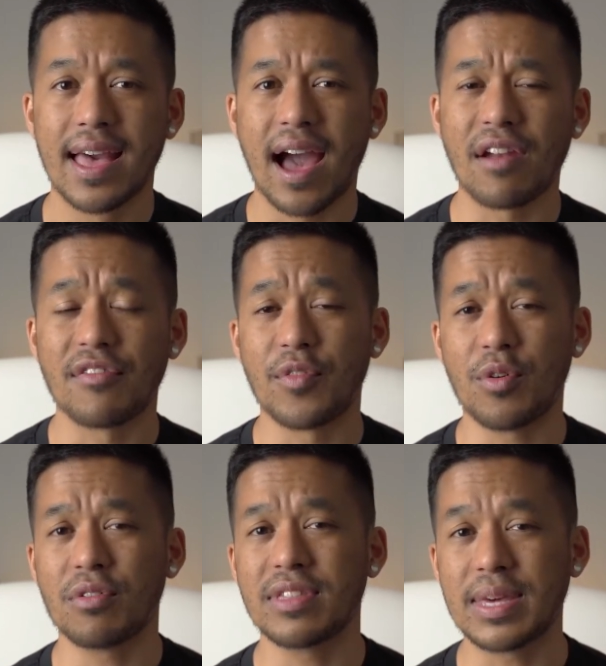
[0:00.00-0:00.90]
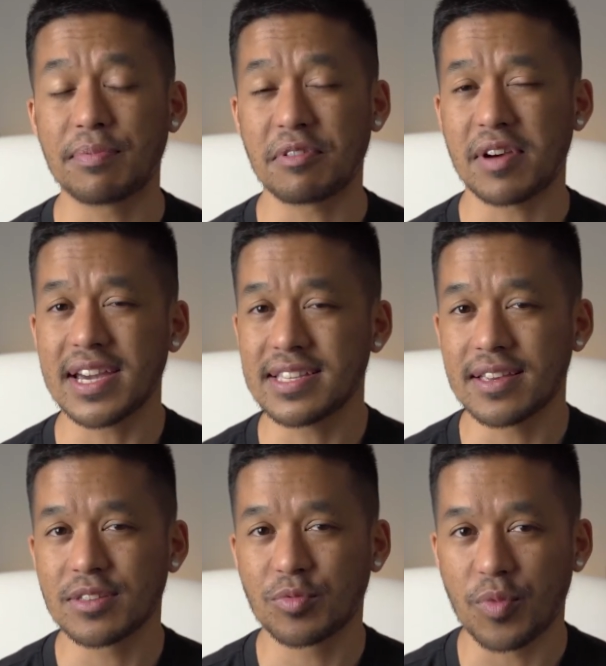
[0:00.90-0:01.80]
And for the price
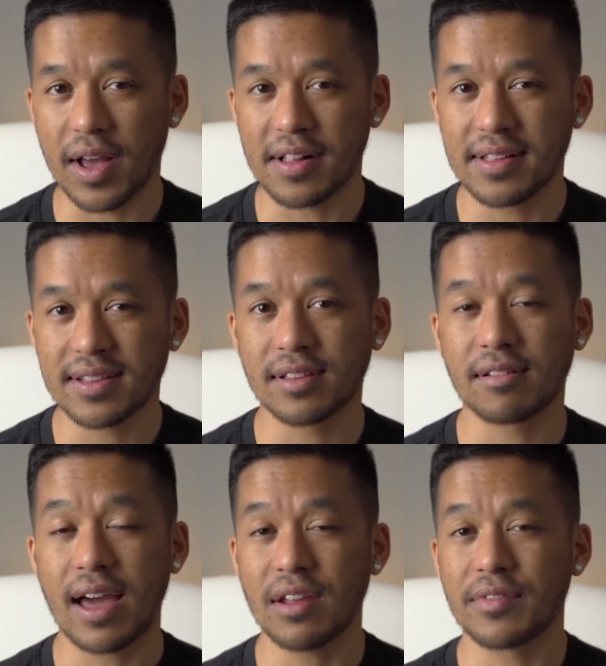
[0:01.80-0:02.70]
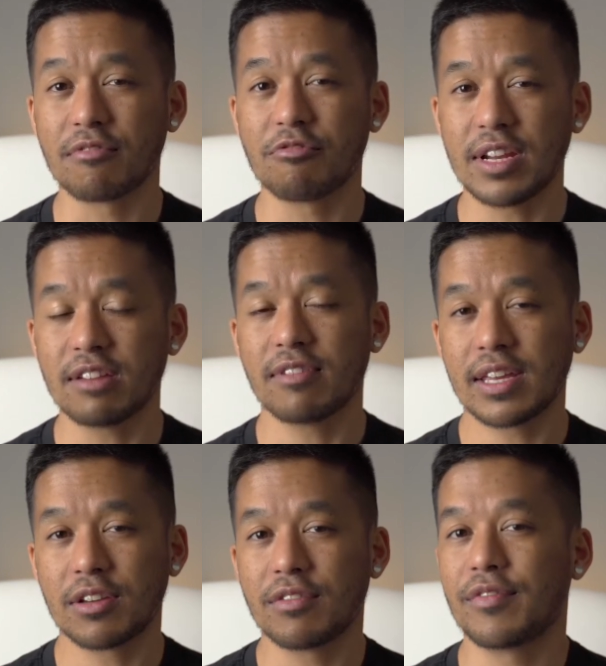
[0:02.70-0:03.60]
as well, it's kind of a really, really
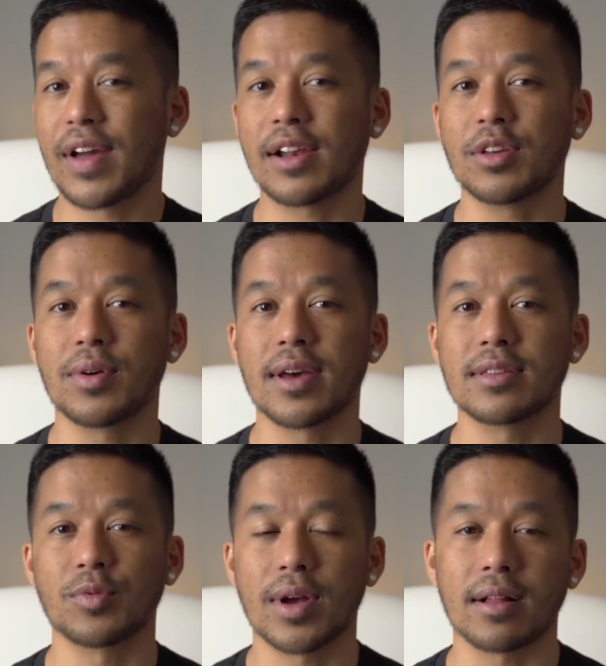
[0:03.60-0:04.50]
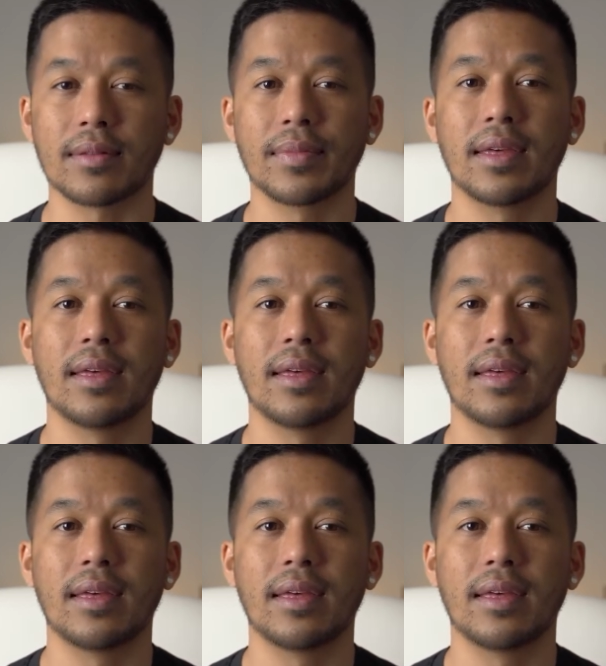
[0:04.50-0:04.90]
good value as well.